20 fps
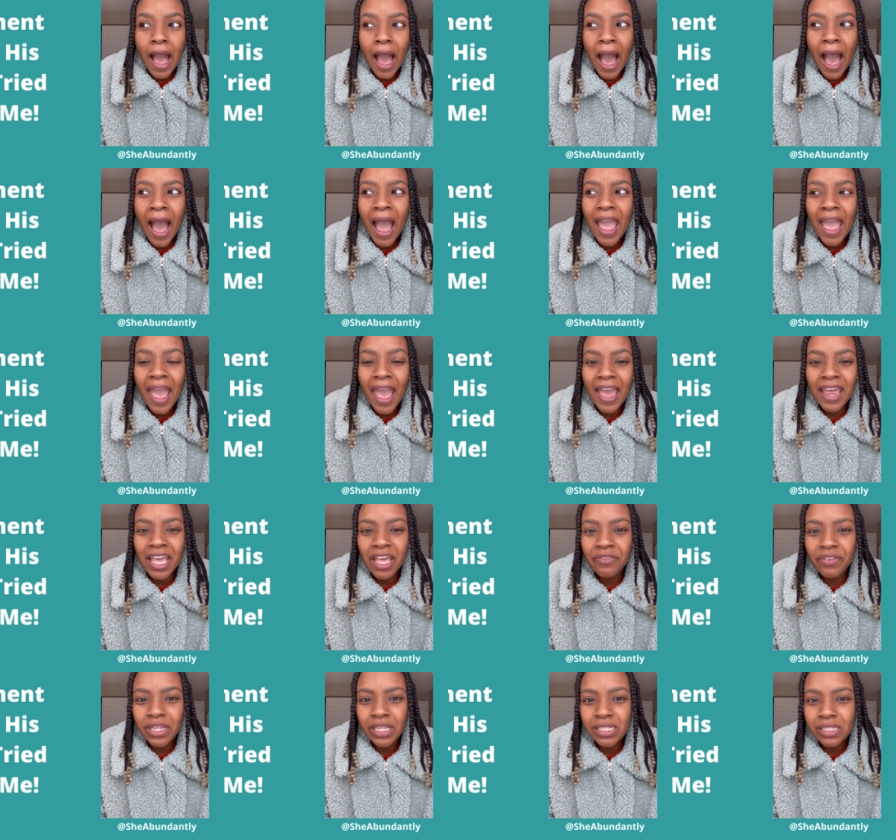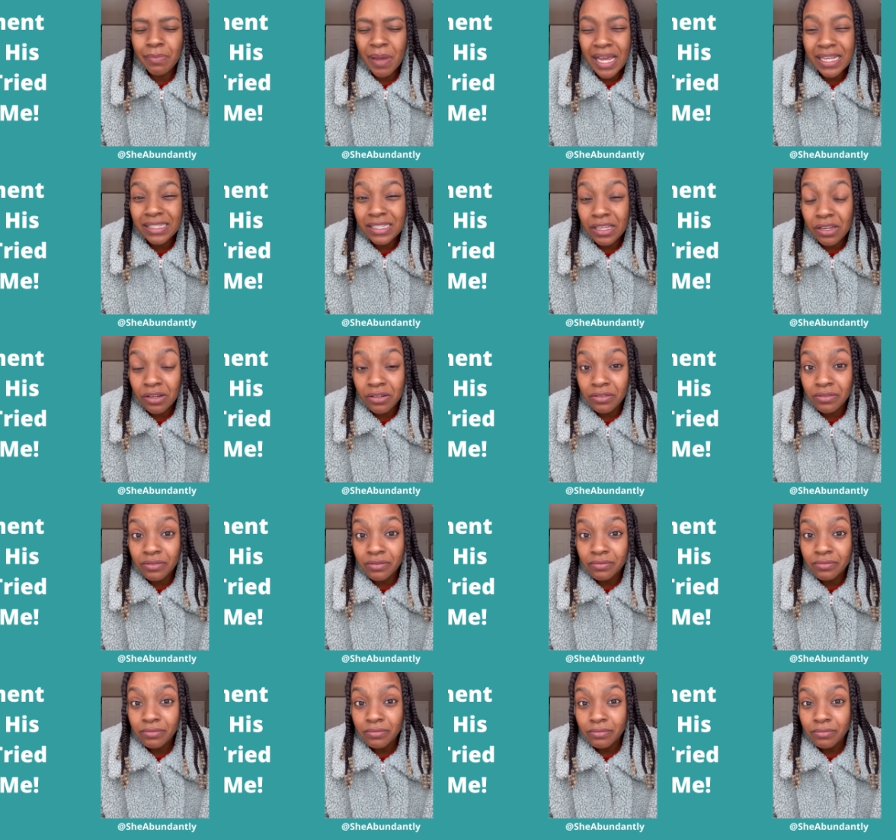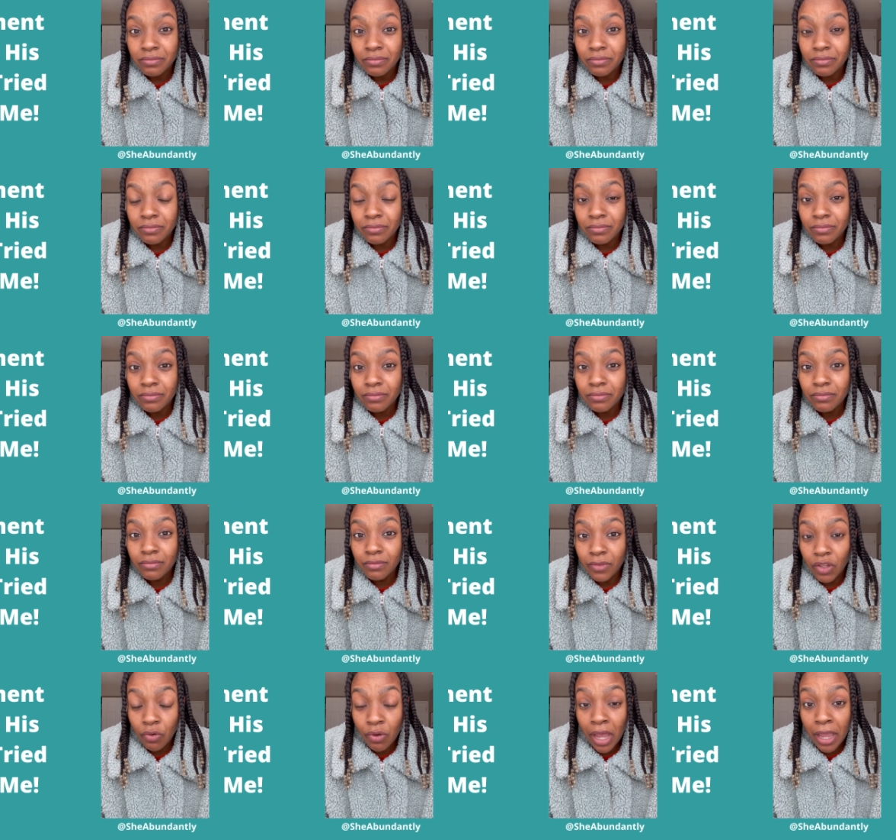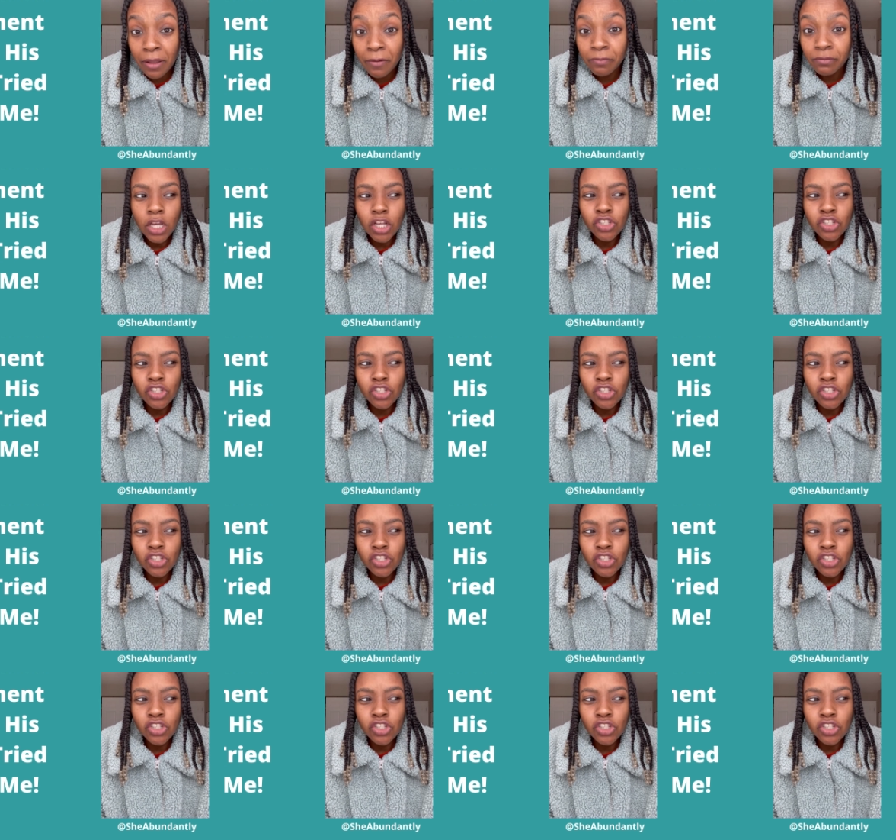I had evidence myself. Okay.